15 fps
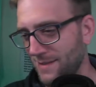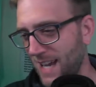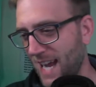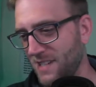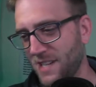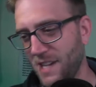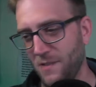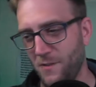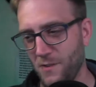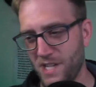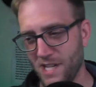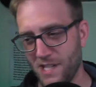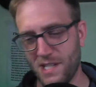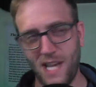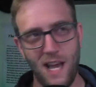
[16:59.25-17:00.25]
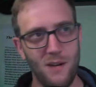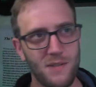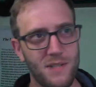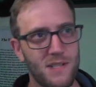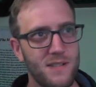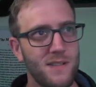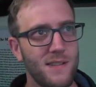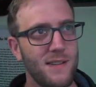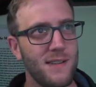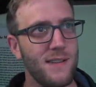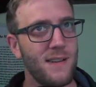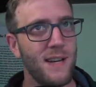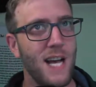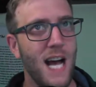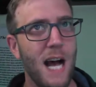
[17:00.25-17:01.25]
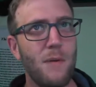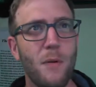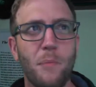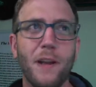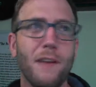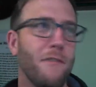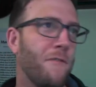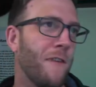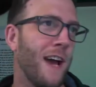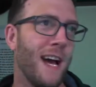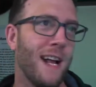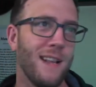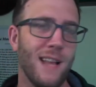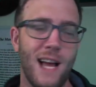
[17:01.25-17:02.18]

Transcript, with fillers: Asking for discounts, I'm a big fan.